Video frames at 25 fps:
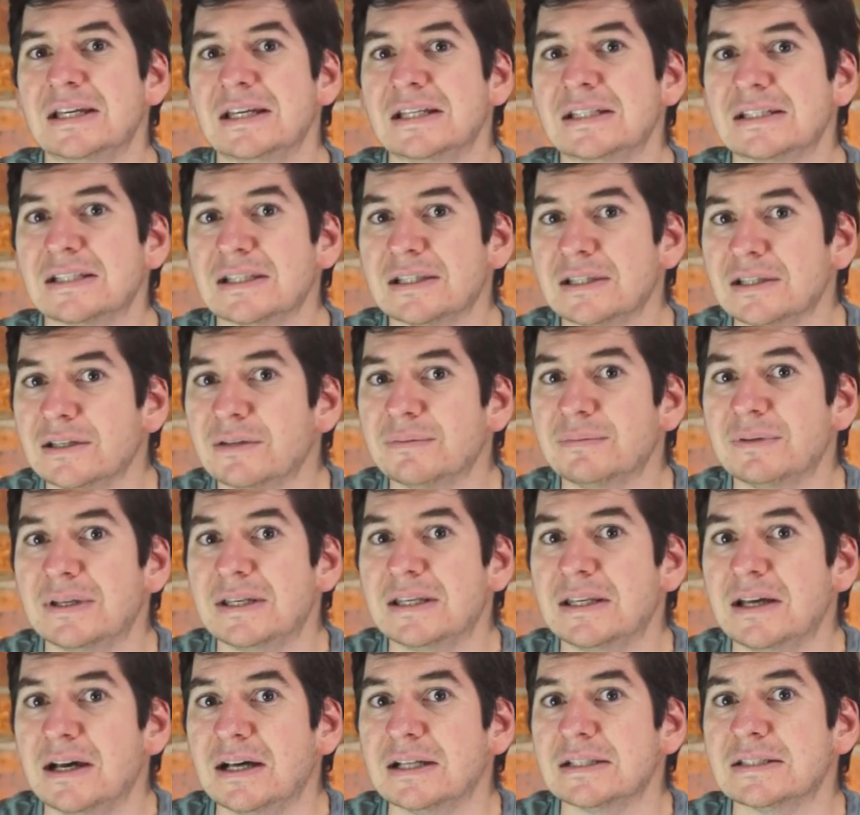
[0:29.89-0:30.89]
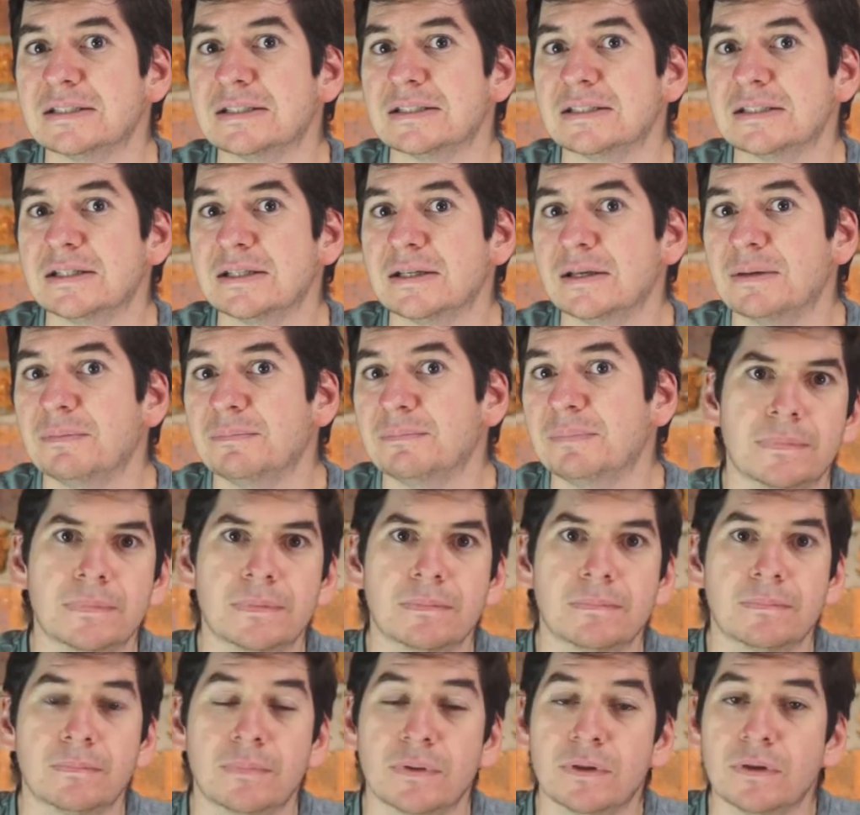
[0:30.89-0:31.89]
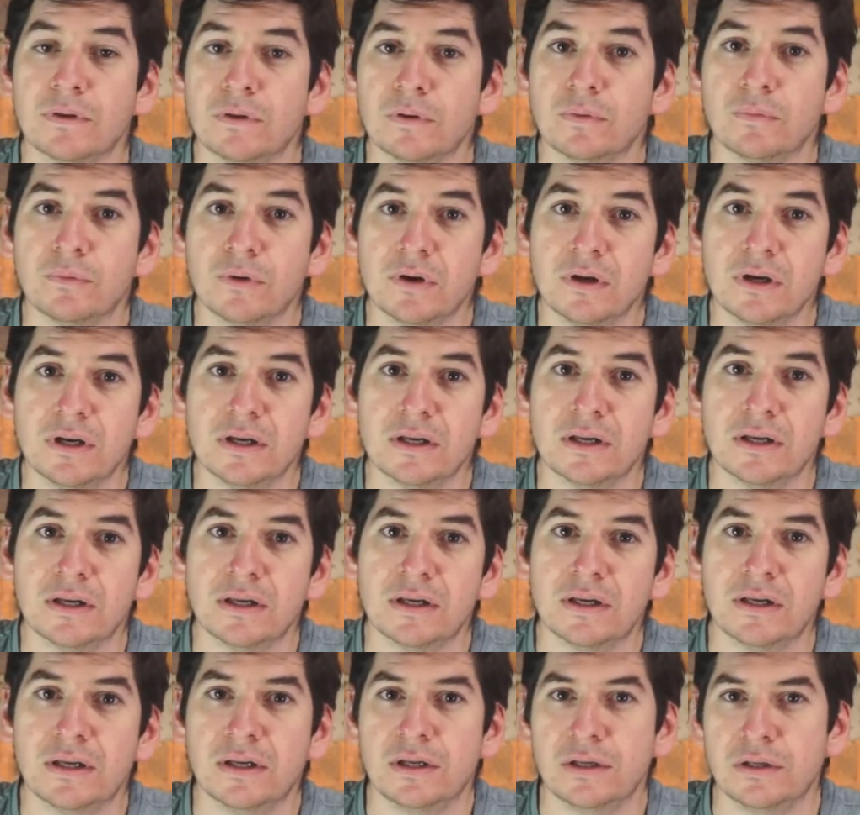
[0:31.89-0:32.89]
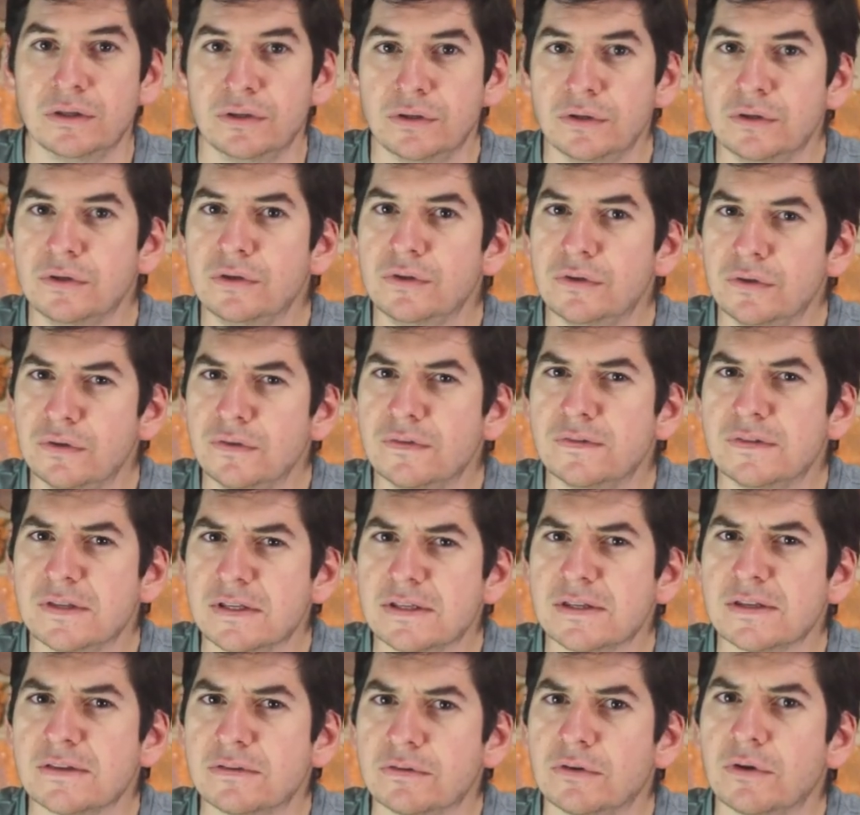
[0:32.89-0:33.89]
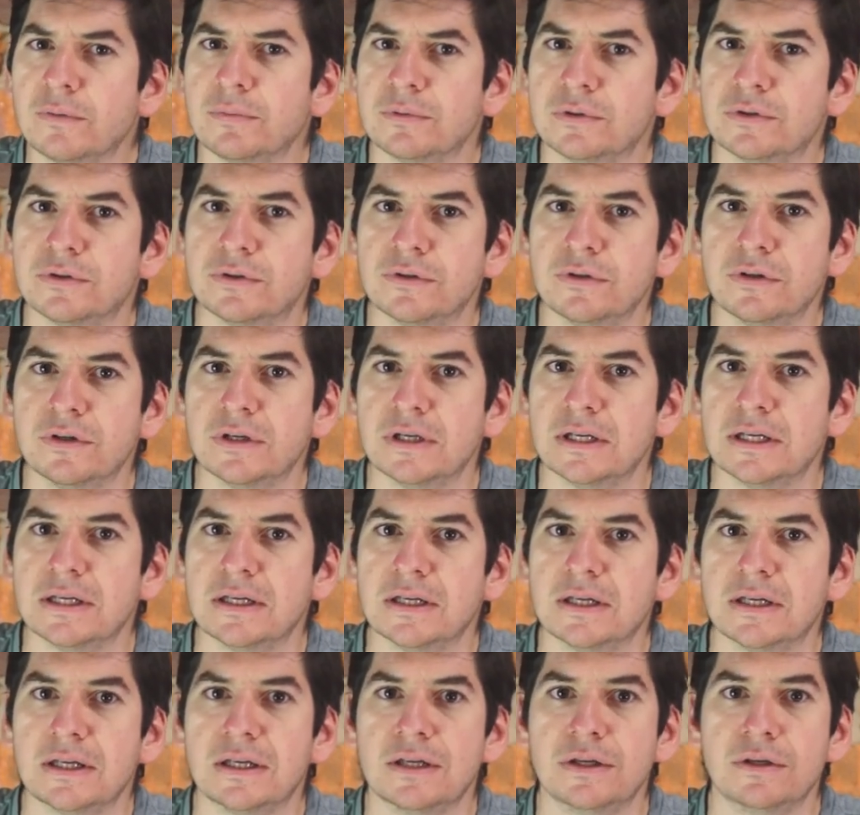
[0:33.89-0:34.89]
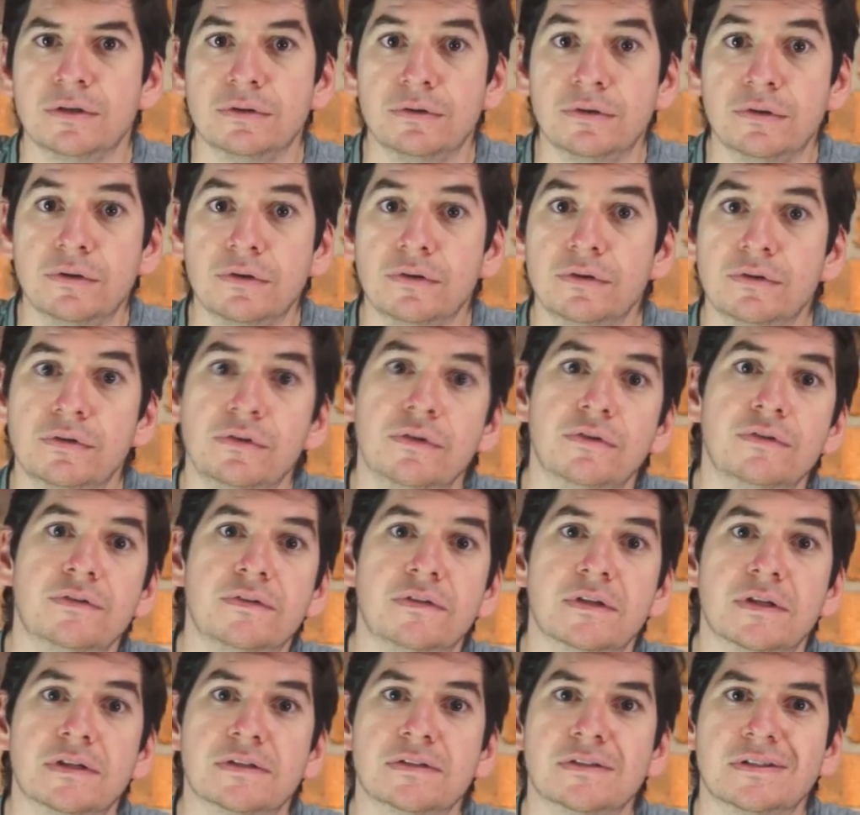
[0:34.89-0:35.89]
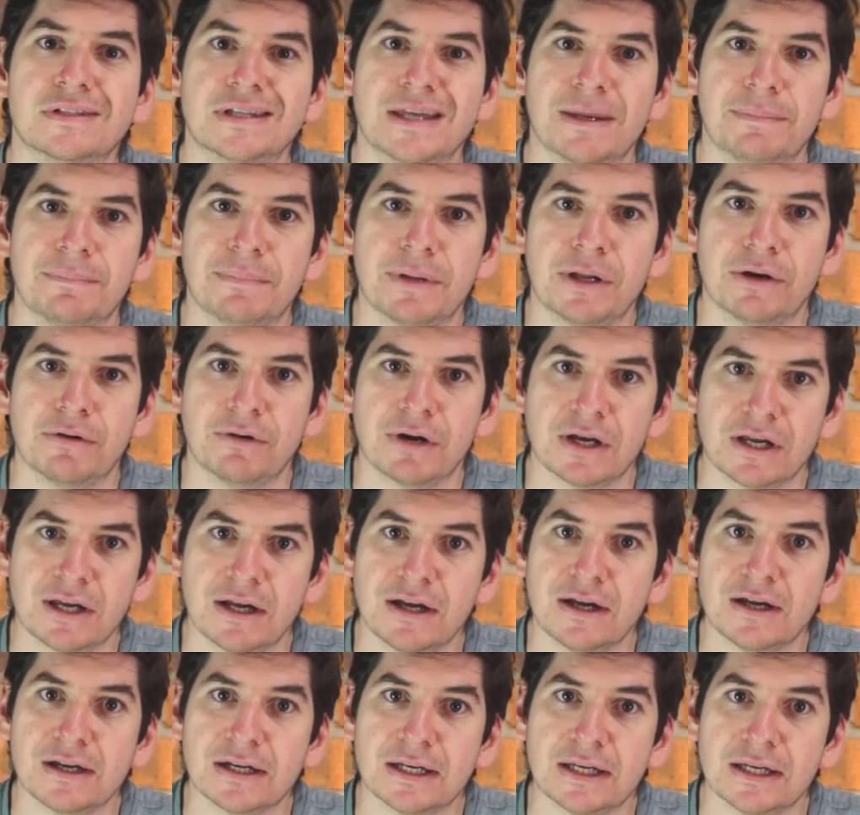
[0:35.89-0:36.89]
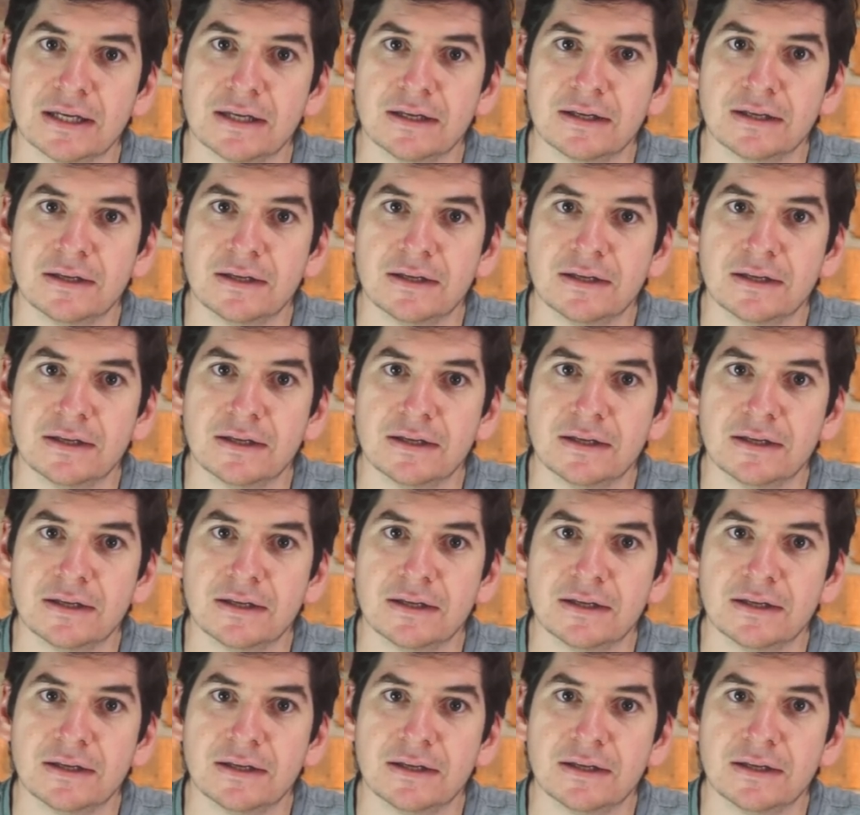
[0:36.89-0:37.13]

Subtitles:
It's a little bit nuts, but you know what? You could use this as an opportunity. You could use this to get better at karting.